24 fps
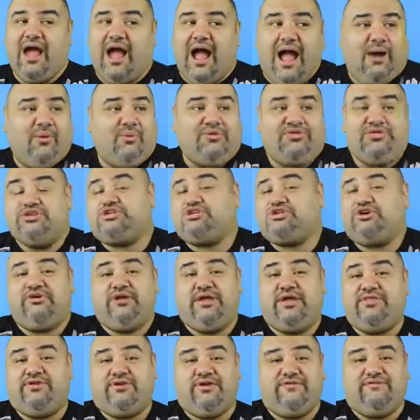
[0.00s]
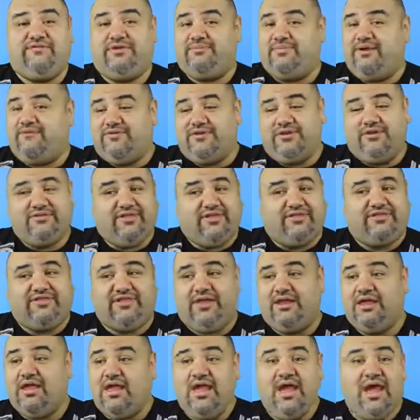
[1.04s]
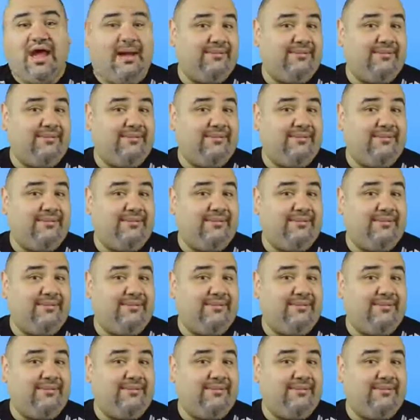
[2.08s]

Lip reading: I wasn't sure either. Even in my videos, I said,